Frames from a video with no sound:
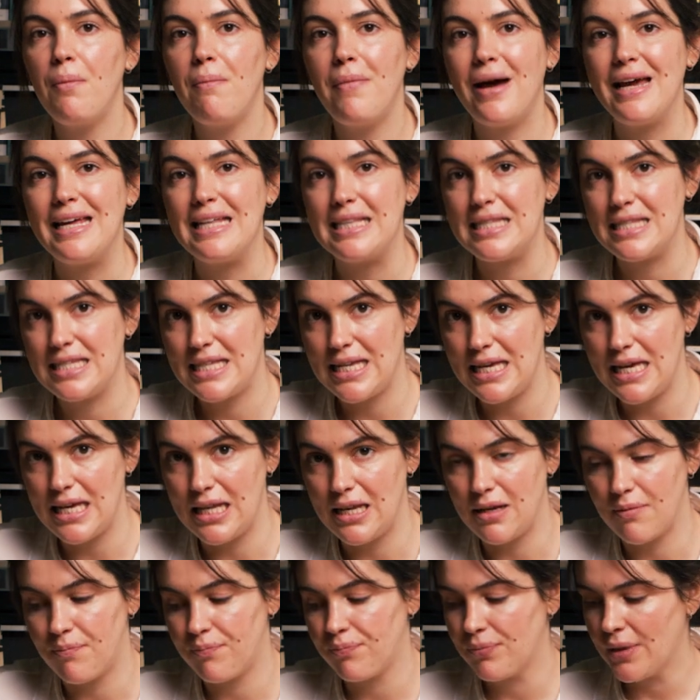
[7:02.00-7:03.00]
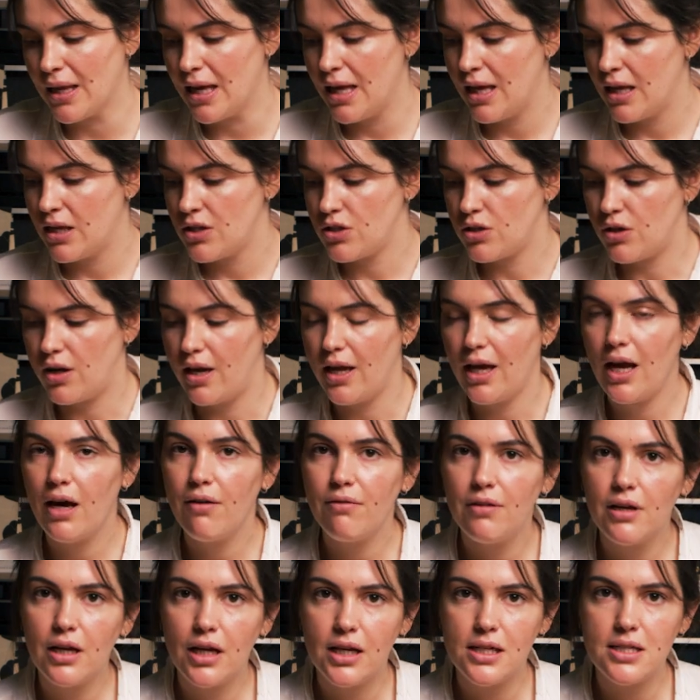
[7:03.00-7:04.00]
my tin. So I have
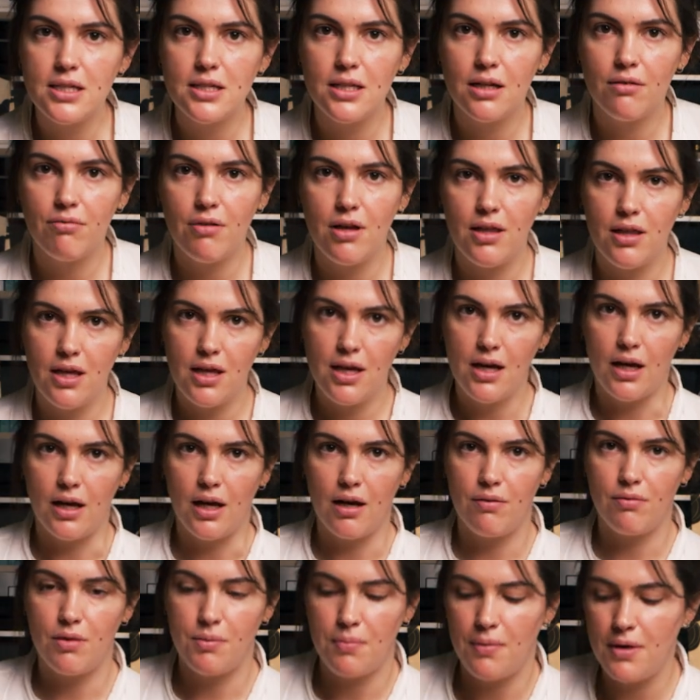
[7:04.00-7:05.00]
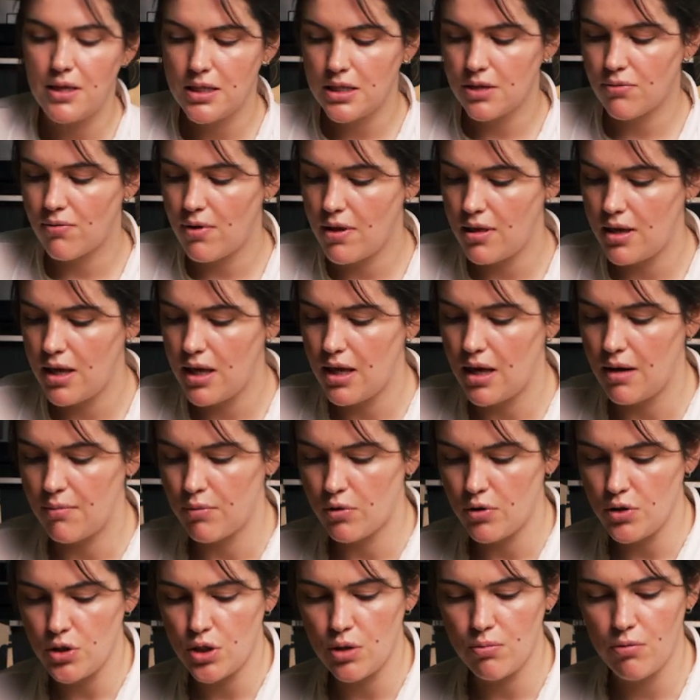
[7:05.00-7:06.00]
the custard ready, I have the buns ready. I'm
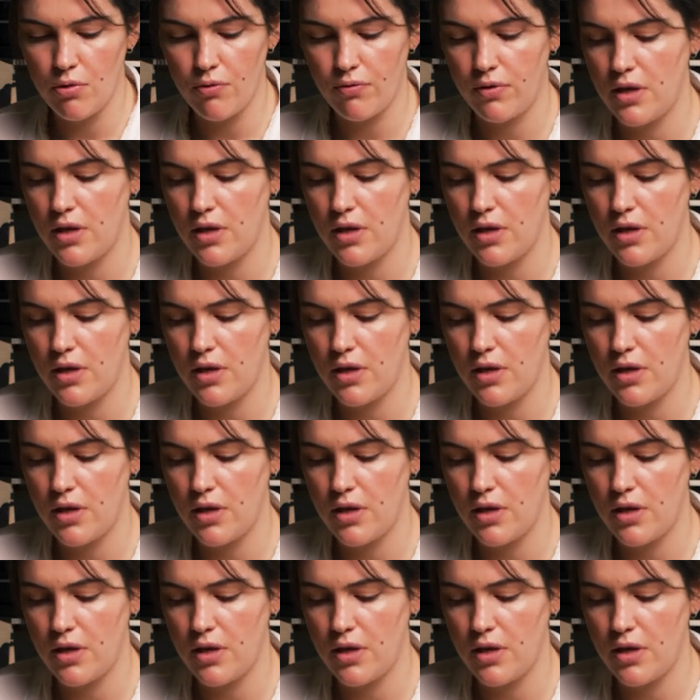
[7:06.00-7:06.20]
going to move